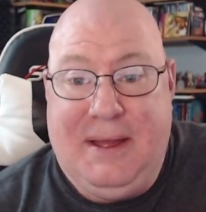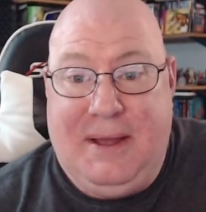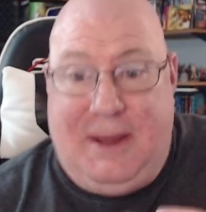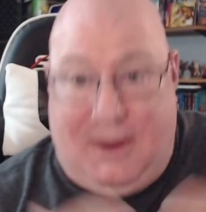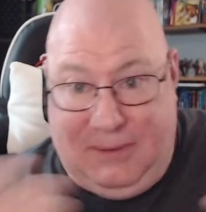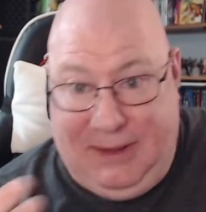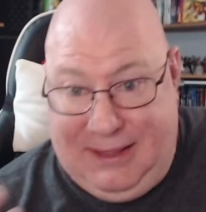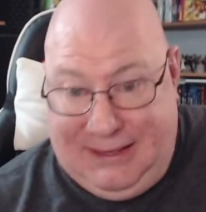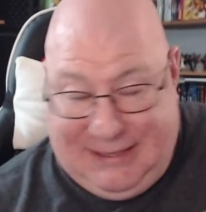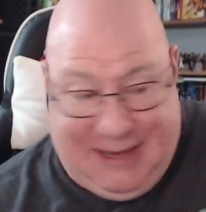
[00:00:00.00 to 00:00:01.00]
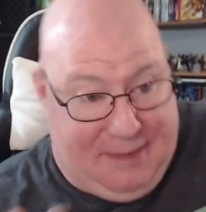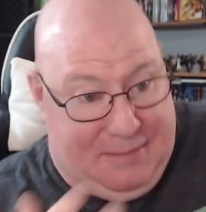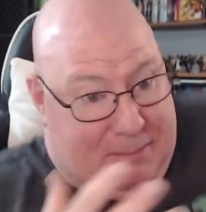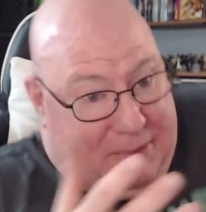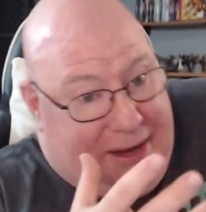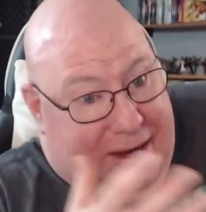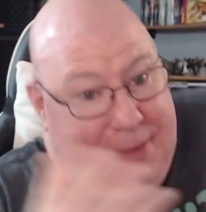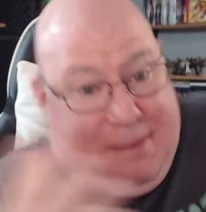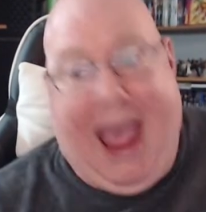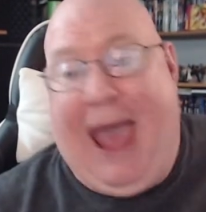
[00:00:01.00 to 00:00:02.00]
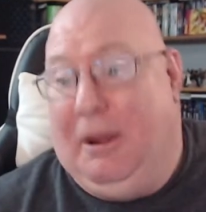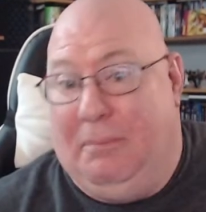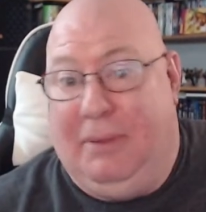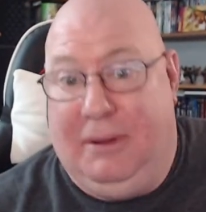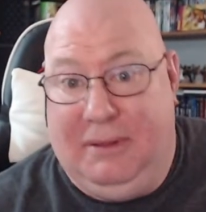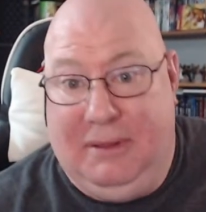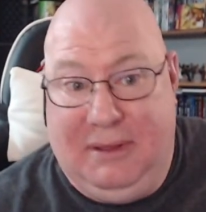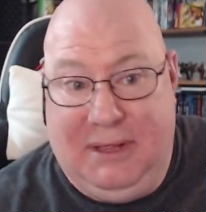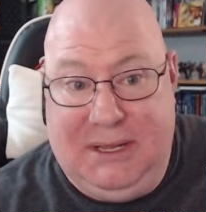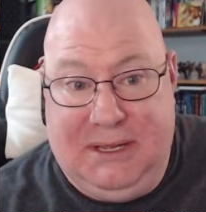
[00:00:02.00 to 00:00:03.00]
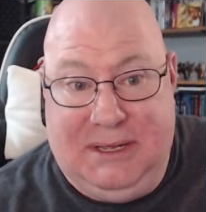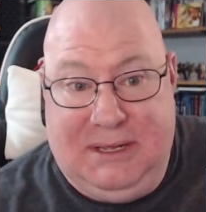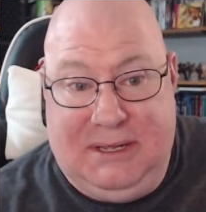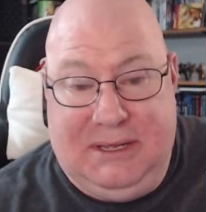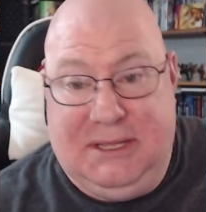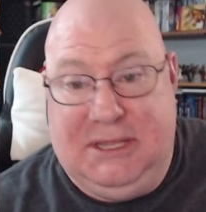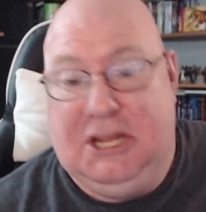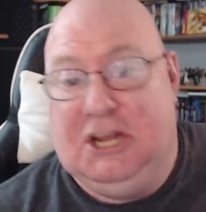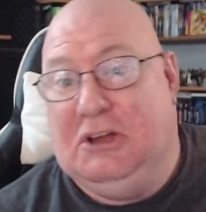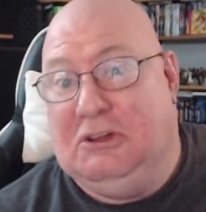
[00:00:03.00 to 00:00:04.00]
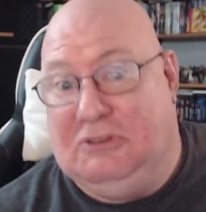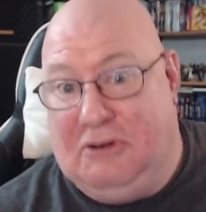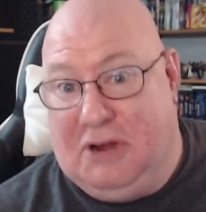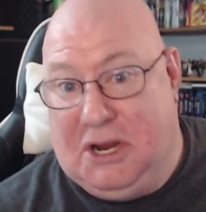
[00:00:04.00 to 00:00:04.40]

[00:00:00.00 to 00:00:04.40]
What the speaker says: Only this time they're bringing up Adam, the adulterer.